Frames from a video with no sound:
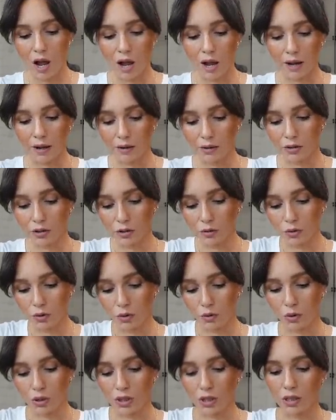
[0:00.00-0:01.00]
I also
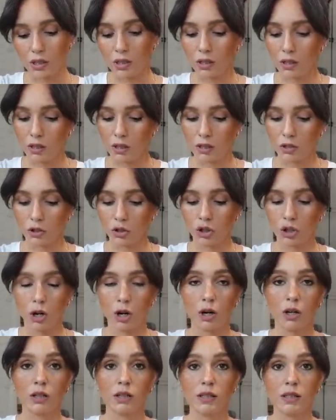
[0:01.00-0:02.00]
do the
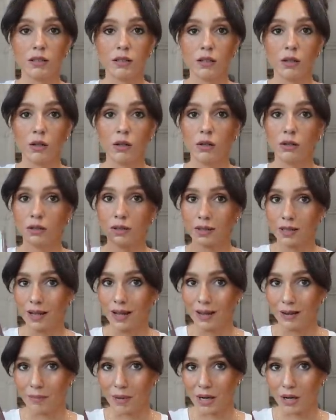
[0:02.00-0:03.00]
chocolate salt
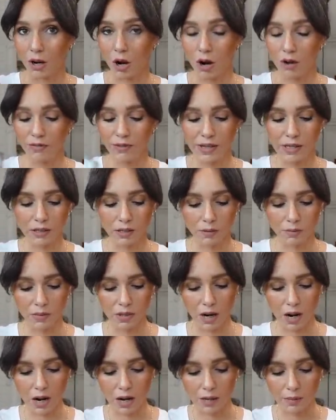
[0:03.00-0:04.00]
in my coffee
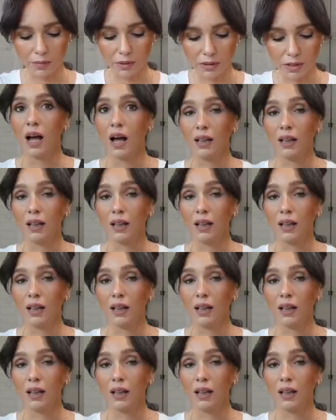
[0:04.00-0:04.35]
sometimes.